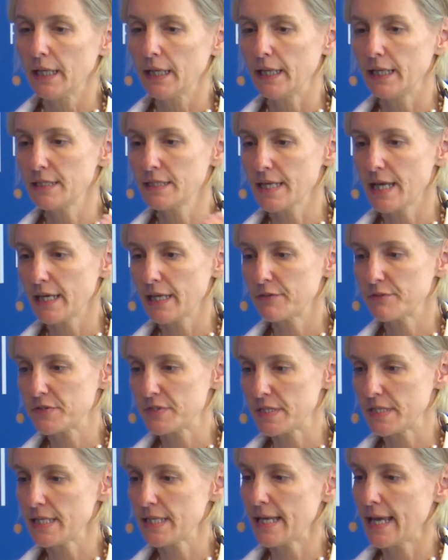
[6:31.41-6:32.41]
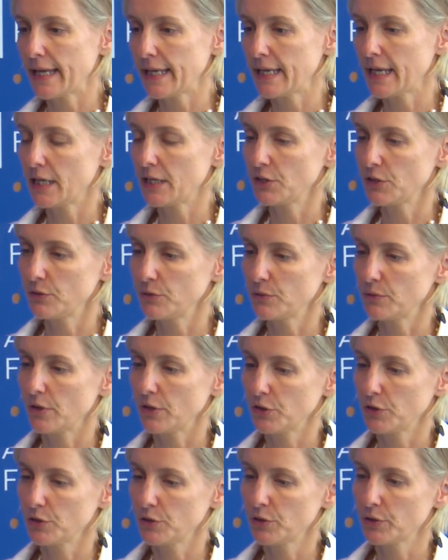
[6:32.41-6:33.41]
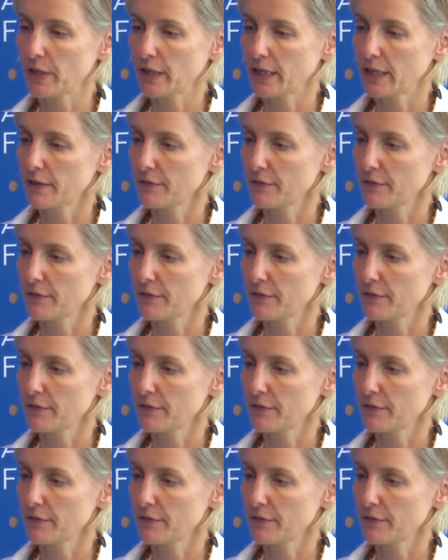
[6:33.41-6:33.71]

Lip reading: In the IFC, again, you're looking